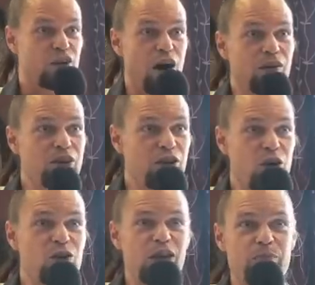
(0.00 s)
ground the
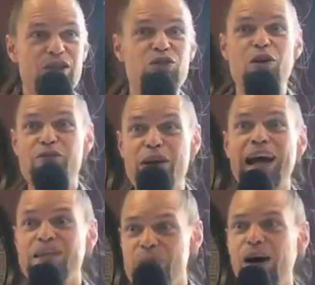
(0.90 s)
gold up into a
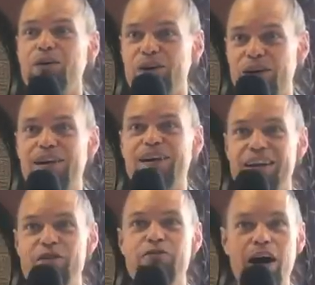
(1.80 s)
fine powder
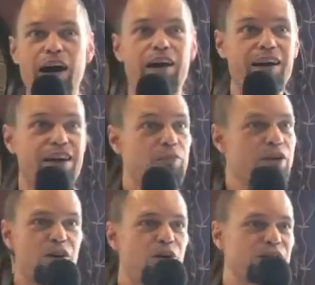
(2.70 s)
in the fire.
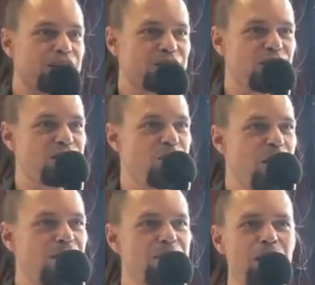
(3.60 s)
We know gold doesn't turn into
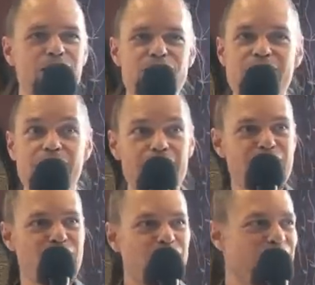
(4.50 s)
powder, it melts,
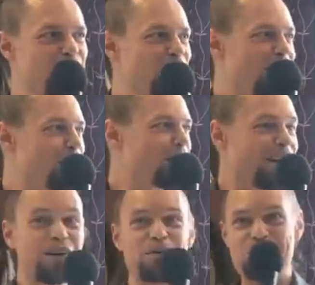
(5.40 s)
unless you know the ancient
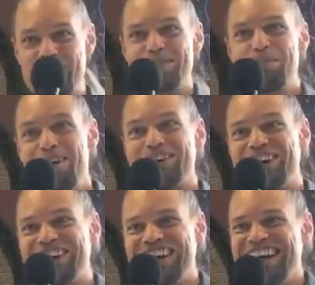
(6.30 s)
alchemical art which makes the powder.
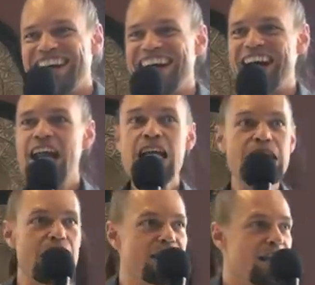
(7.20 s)
And then it
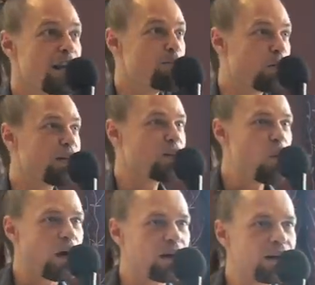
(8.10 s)
says he put it in the
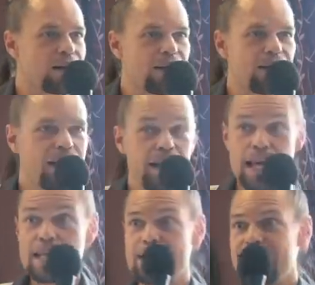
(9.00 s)
water,
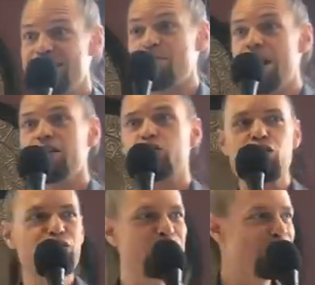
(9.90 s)
and then it says he made the
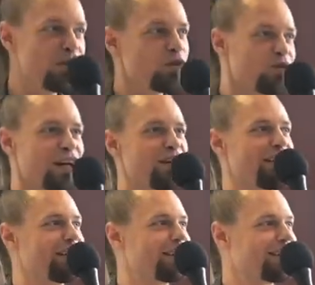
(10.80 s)
children of Israel drink
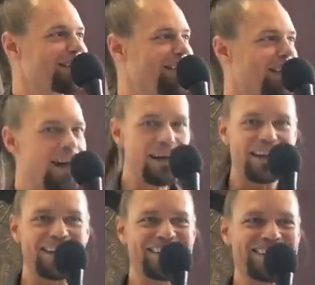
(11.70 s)
of it.
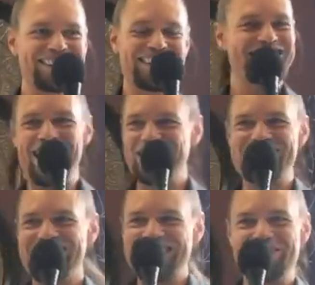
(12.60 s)
Hey,
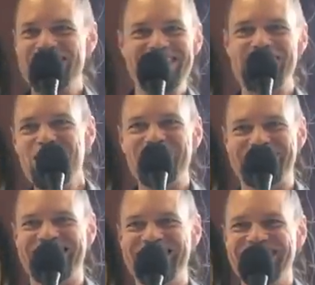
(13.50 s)
sounds like they were eating
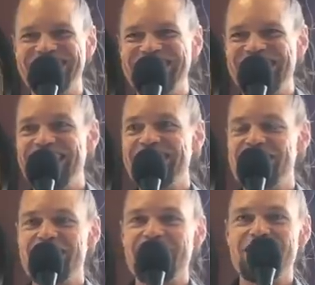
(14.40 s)
gold.
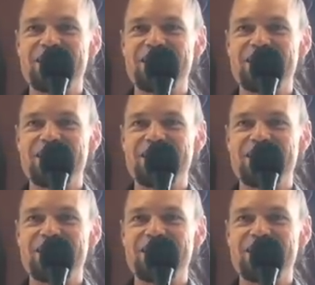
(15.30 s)
And